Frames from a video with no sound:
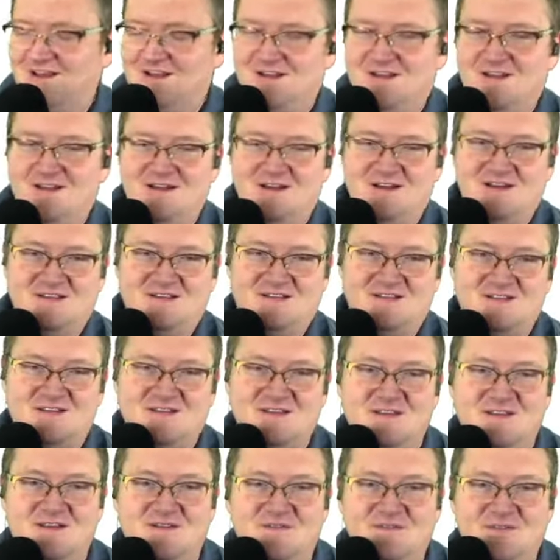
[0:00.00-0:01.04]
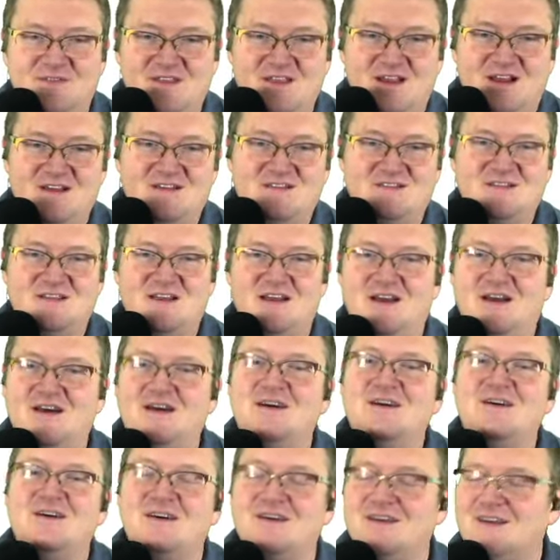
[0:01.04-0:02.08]
Nice.
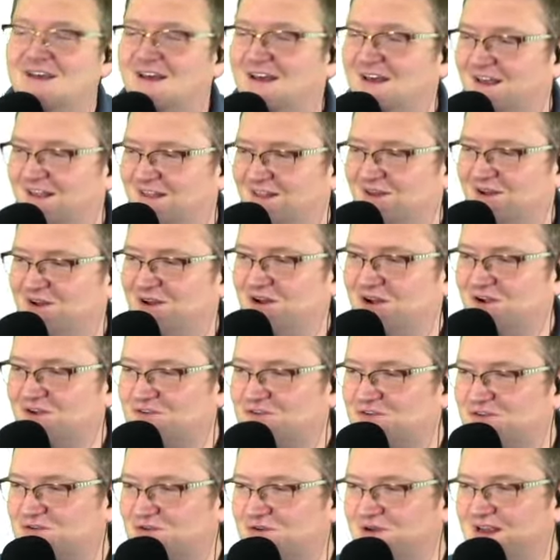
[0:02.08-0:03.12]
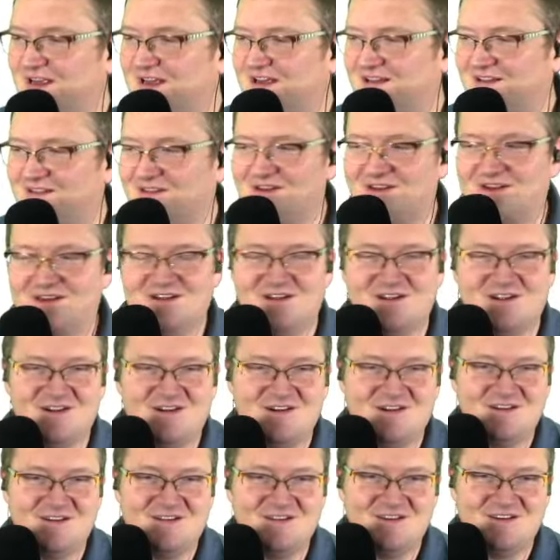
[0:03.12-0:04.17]
Oh, look at our streak. Look at
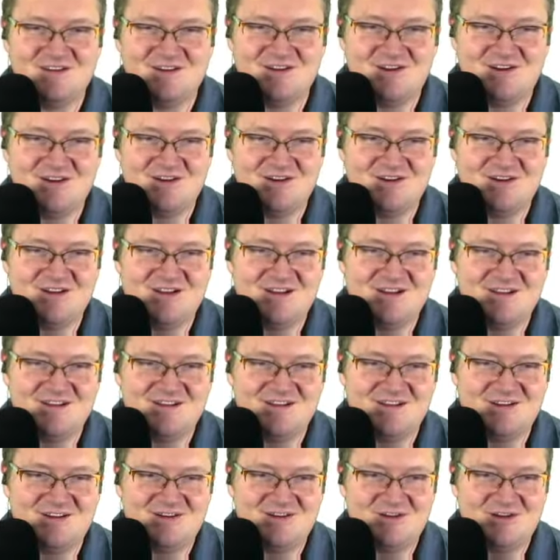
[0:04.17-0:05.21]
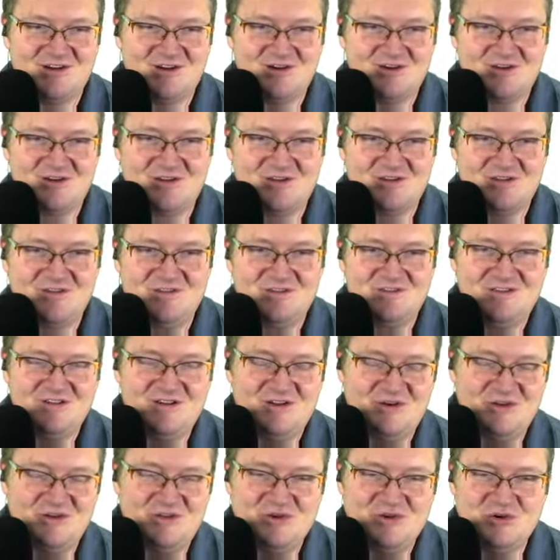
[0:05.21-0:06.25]
our
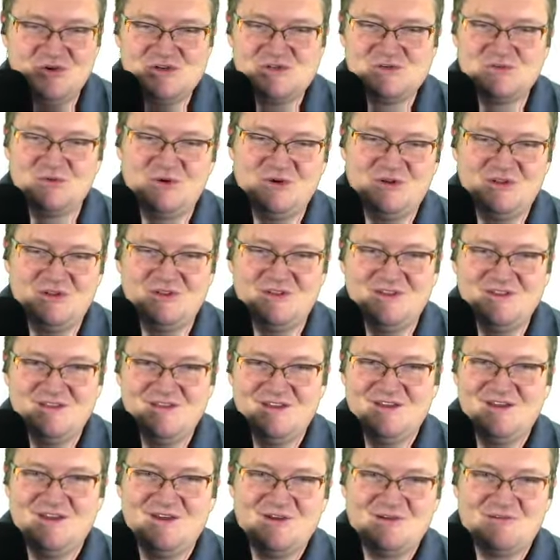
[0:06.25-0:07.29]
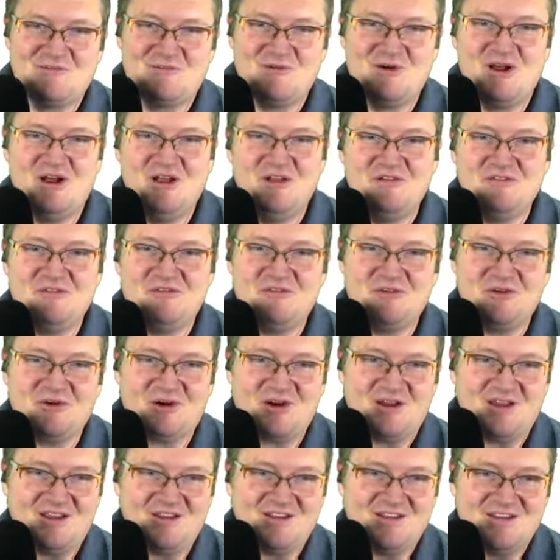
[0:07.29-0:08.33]
usual run
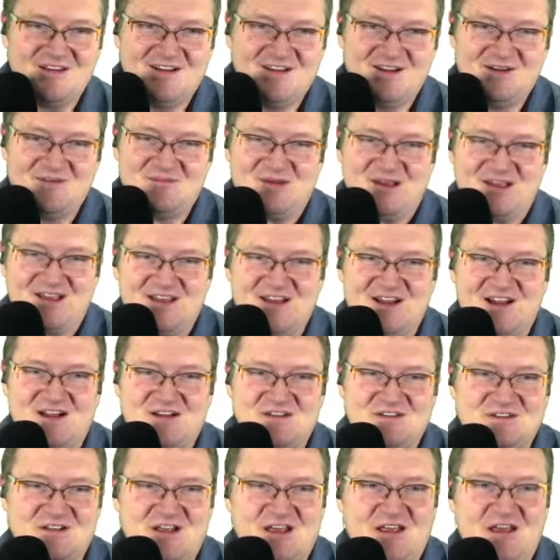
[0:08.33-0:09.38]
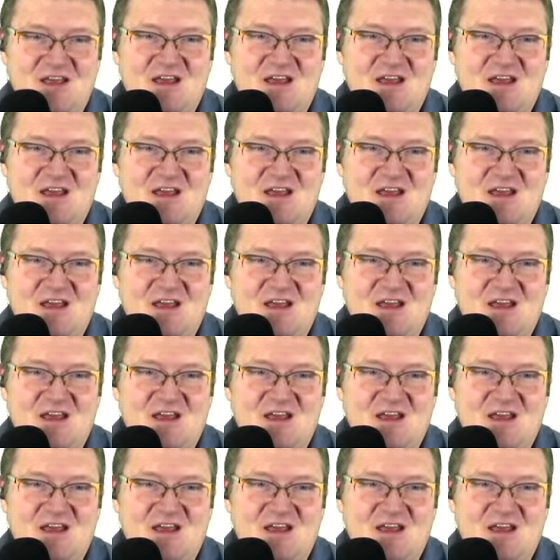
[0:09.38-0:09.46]
for it. Oh my gosh.